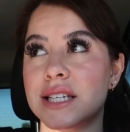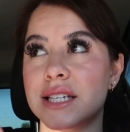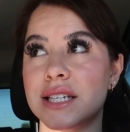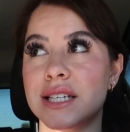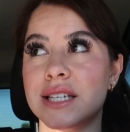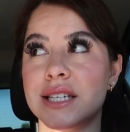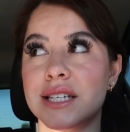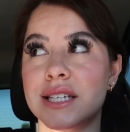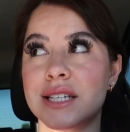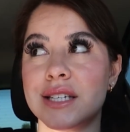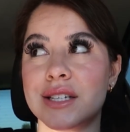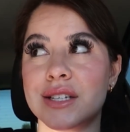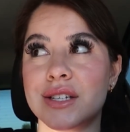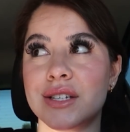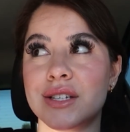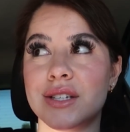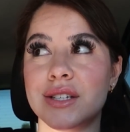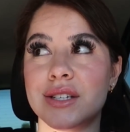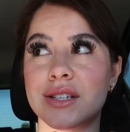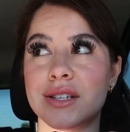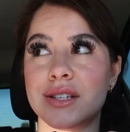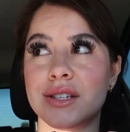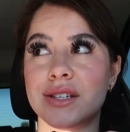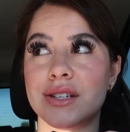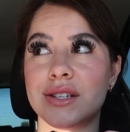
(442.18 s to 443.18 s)

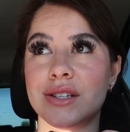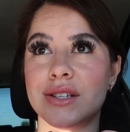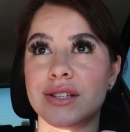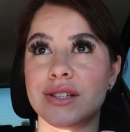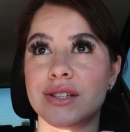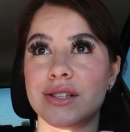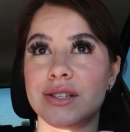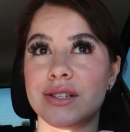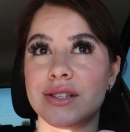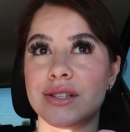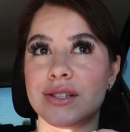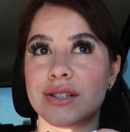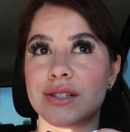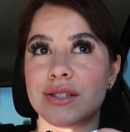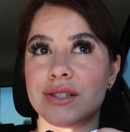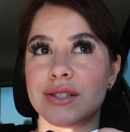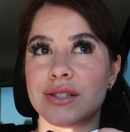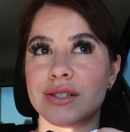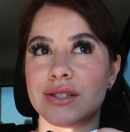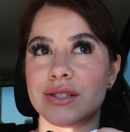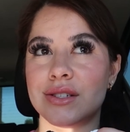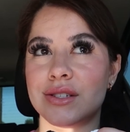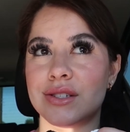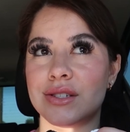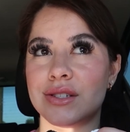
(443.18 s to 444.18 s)

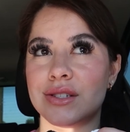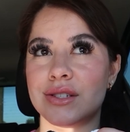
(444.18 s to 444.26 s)
[no speech]